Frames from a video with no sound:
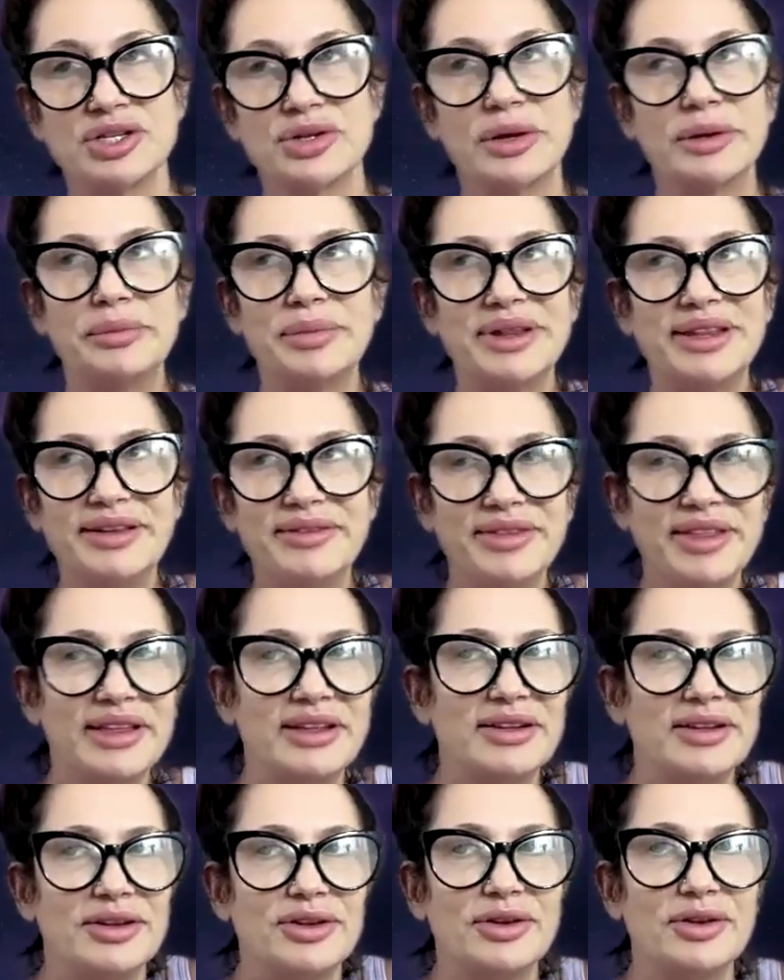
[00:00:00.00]
So I believe
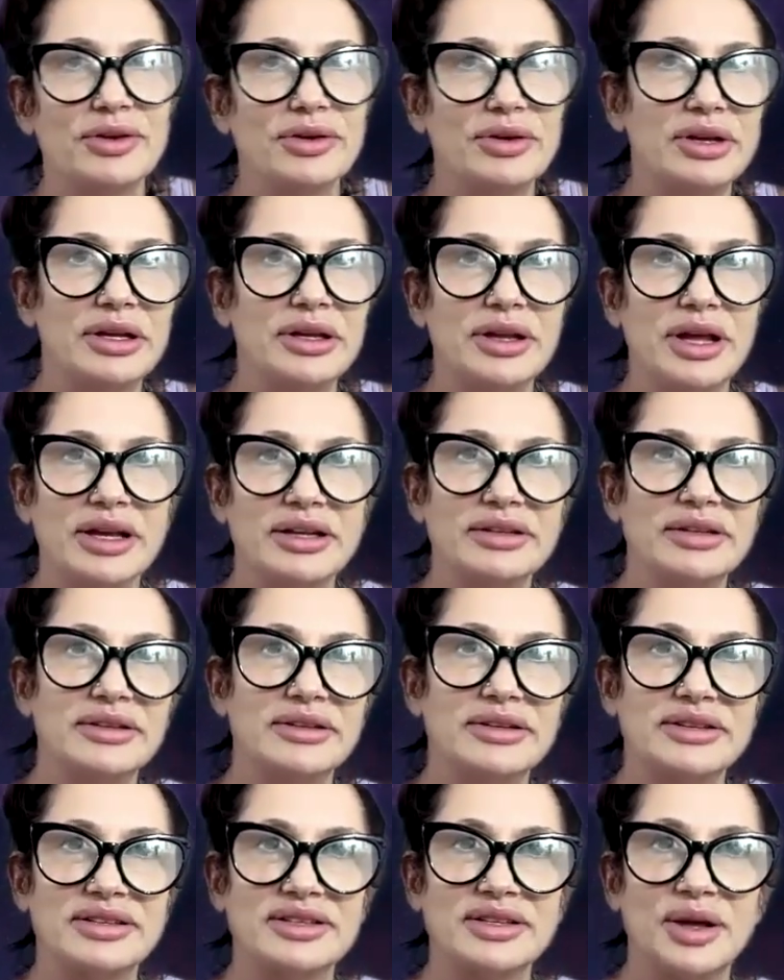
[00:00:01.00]
that you're
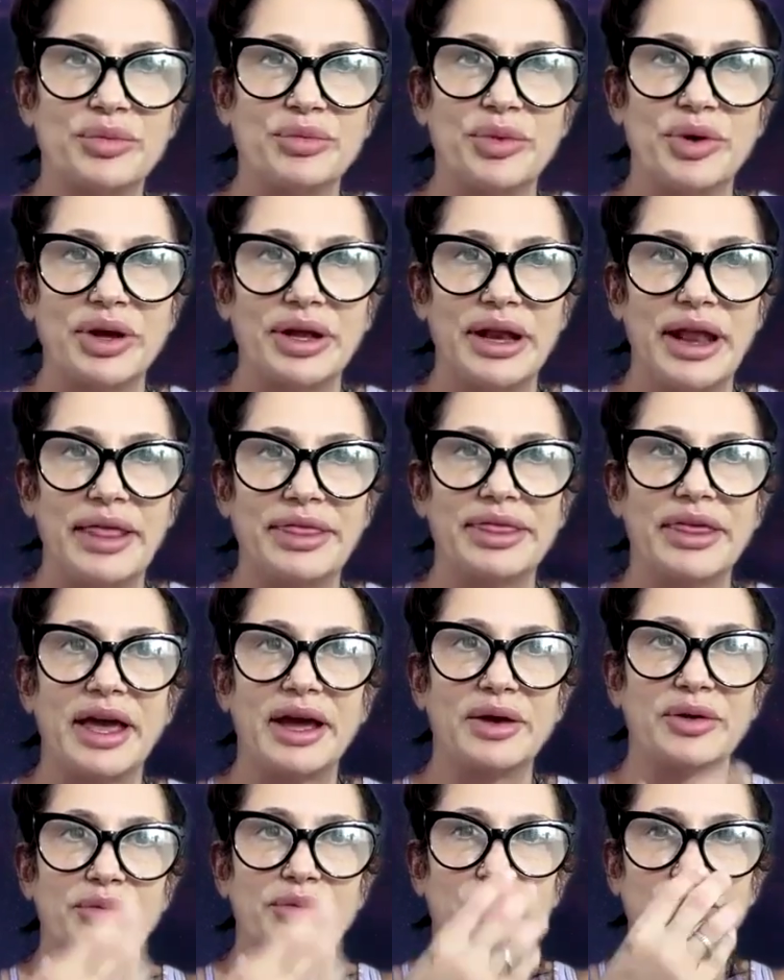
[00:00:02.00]
connected to someone
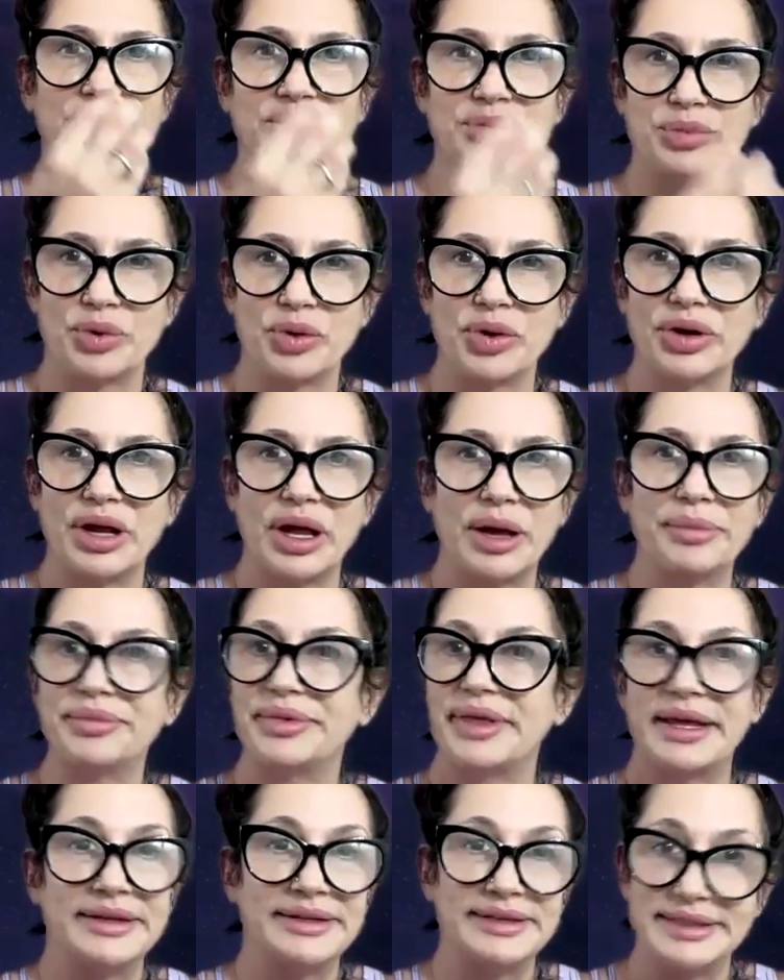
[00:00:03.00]
that was brought
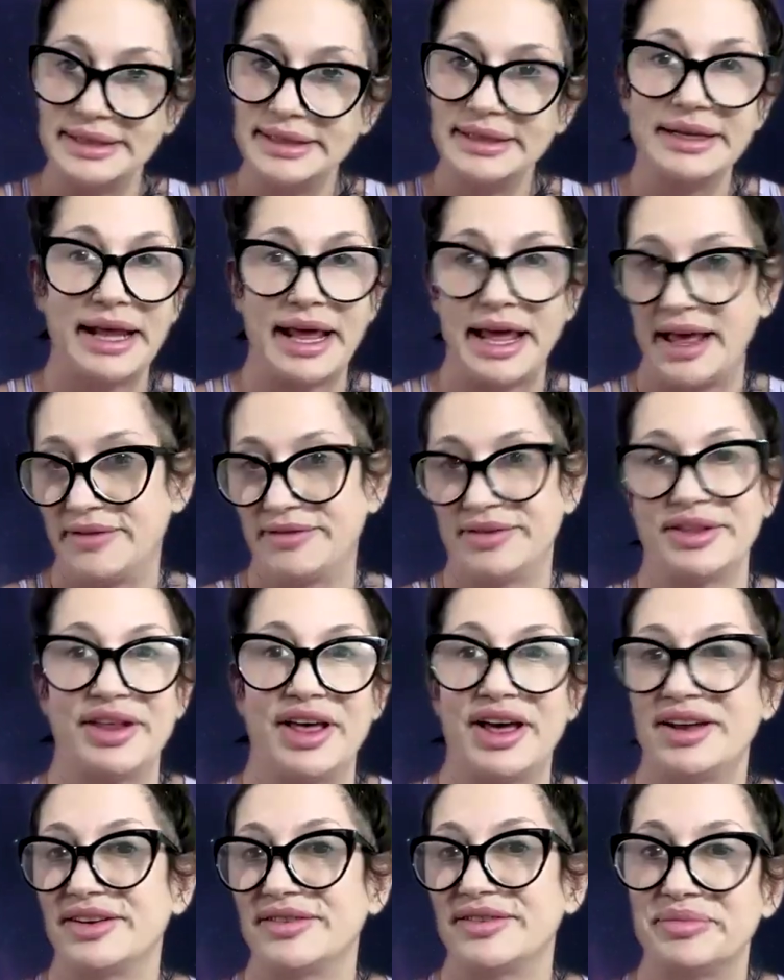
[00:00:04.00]
up that didn't have a
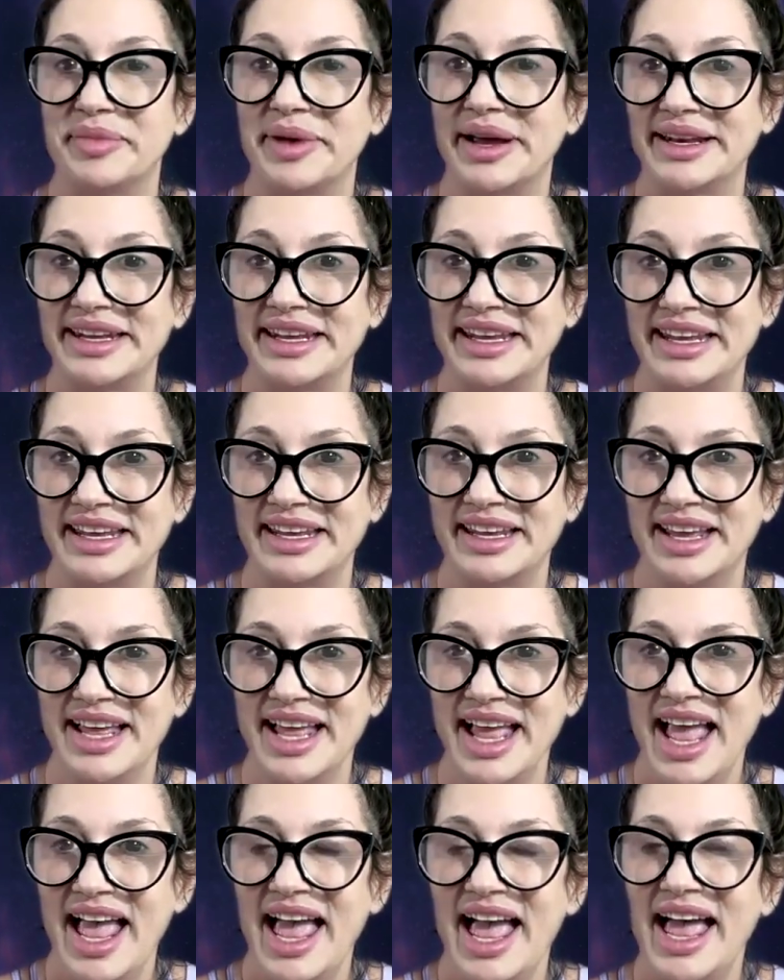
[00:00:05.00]
lot of money,
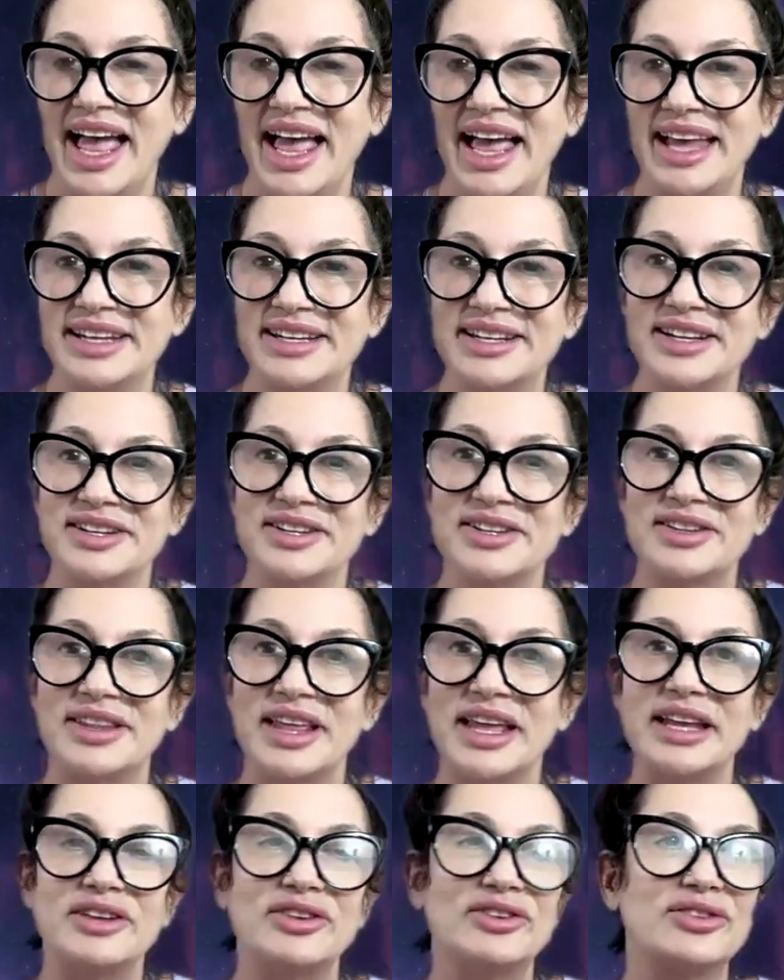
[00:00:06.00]
and
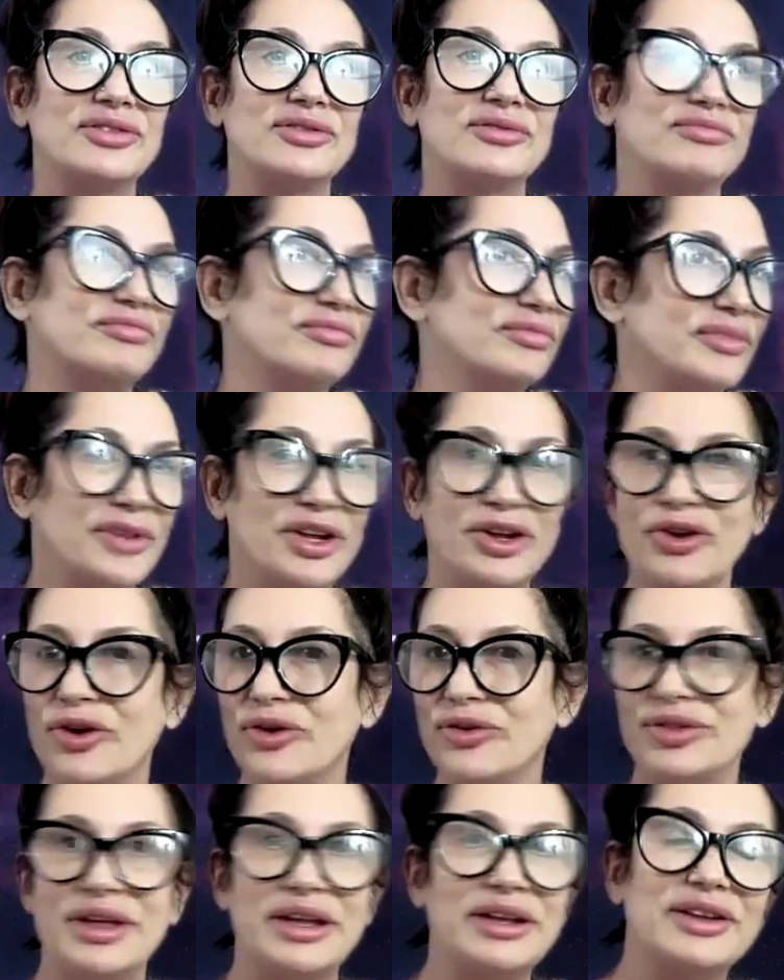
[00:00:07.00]
they
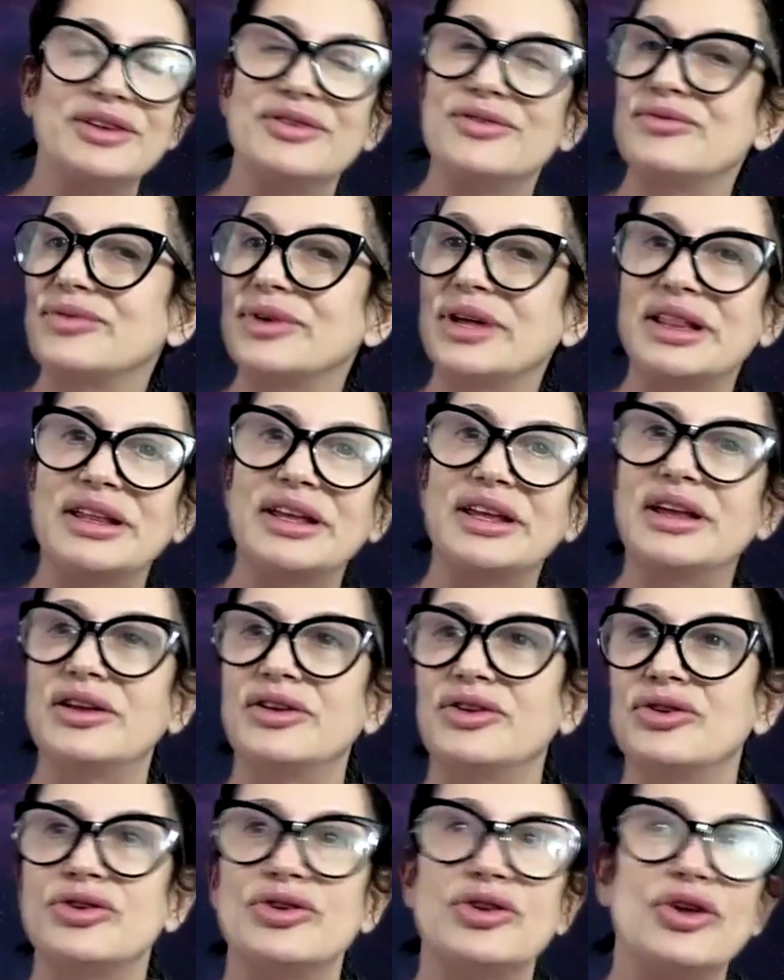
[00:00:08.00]
didn't
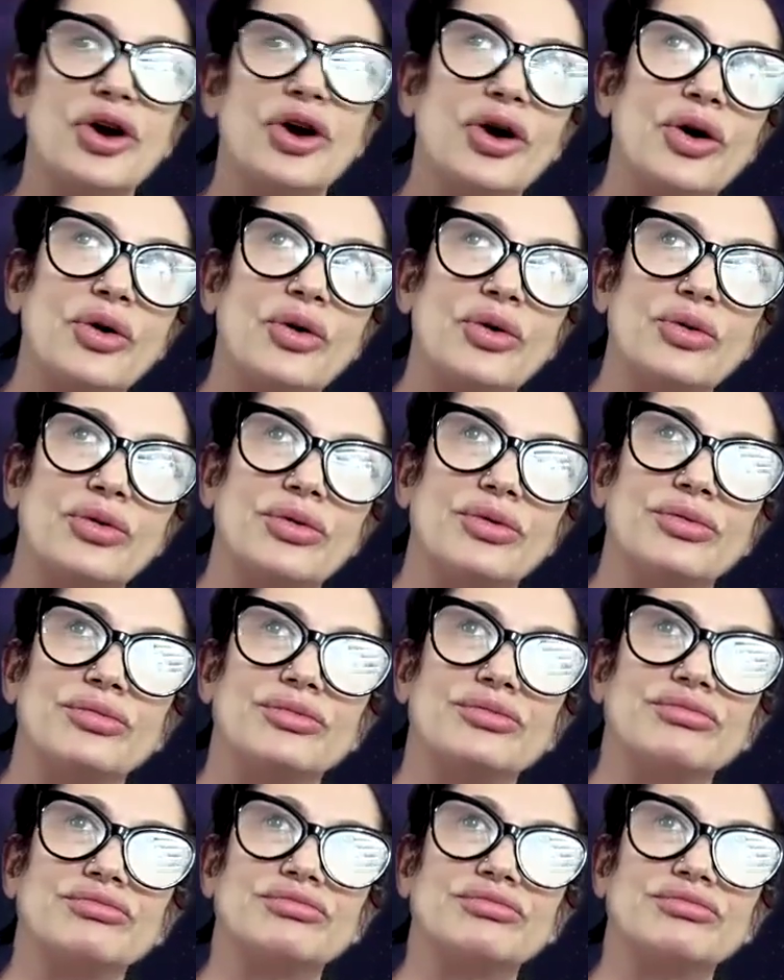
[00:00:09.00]
really know.